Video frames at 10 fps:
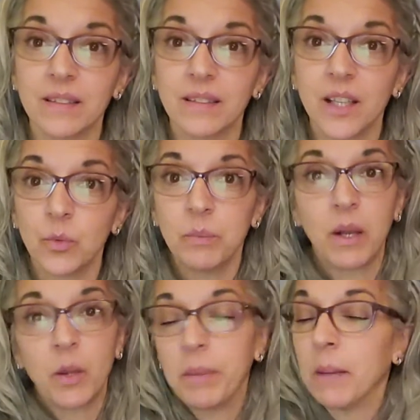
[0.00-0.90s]
because we might
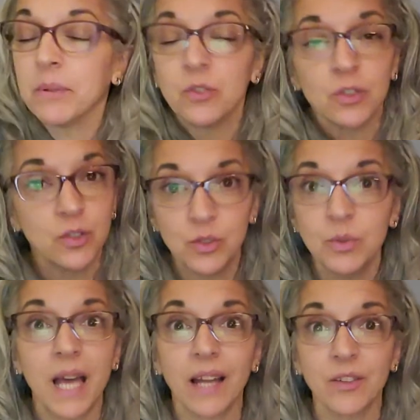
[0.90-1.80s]
not be able to just do
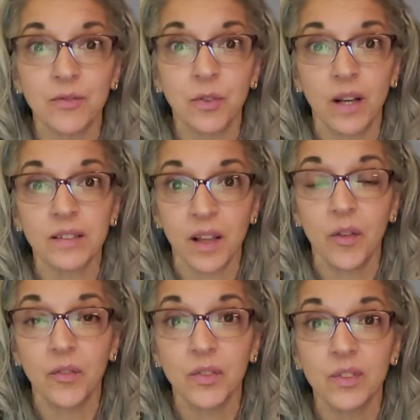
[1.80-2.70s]
that for
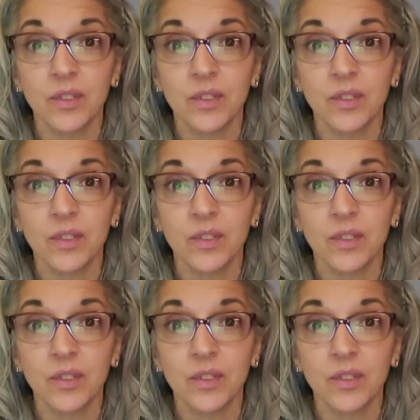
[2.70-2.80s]
ourselves.